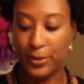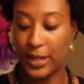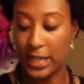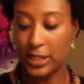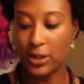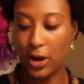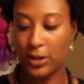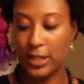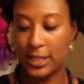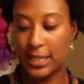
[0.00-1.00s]
These
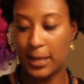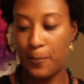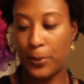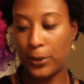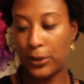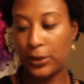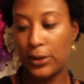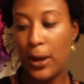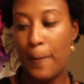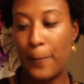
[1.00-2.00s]
are the
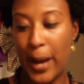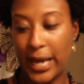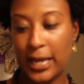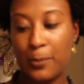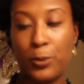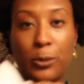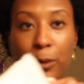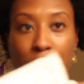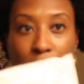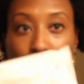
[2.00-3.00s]
Simple Makeup
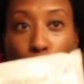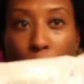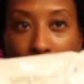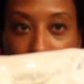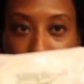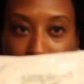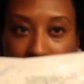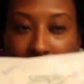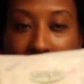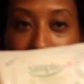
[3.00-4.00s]
Remover
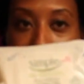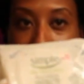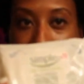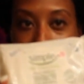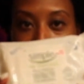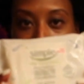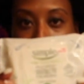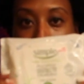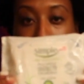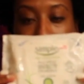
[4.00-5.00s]
Wipes. I
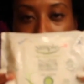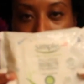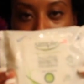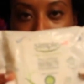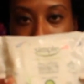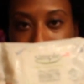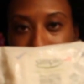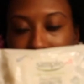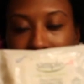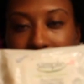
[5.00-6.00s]
love these
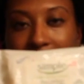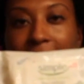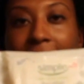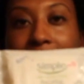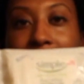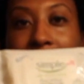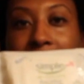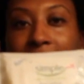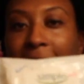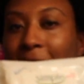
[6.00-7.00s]
things
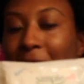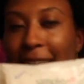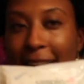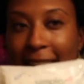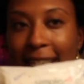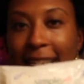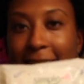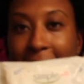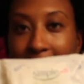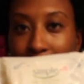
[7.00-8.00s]
because they're easy
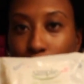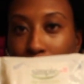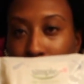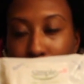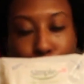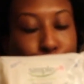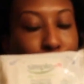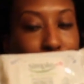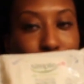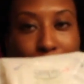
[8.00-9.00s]
to take with you. You
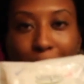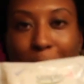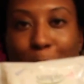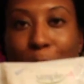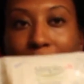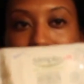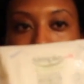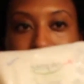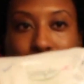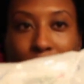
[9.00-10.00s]
can throw them in your purse,
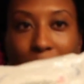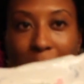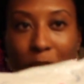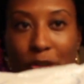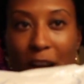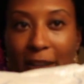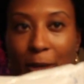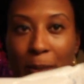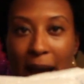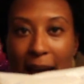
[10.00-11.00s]
you can throw them in your
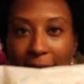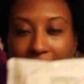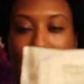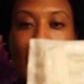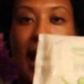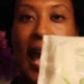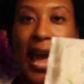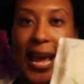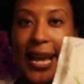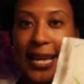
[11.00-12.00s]
travel bag,
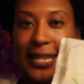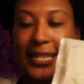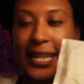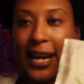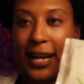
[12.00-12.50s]
and